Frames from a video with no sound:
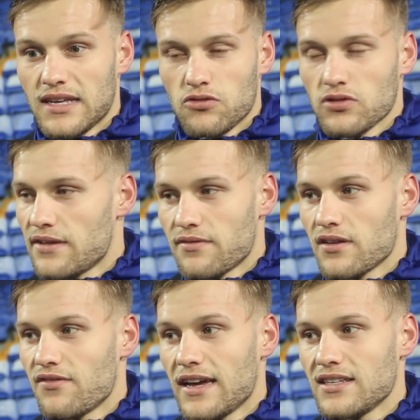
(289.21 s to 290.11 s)
He does
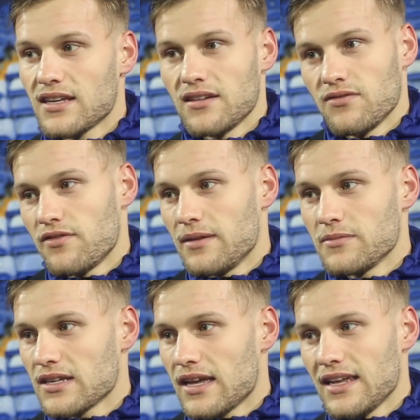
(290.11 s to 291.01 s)
everything right, and for him
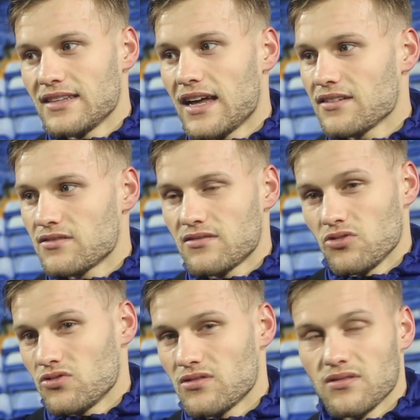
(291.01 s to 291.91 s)
to get like
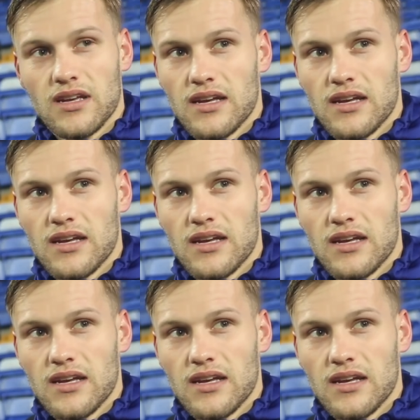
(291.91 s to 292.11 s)
that,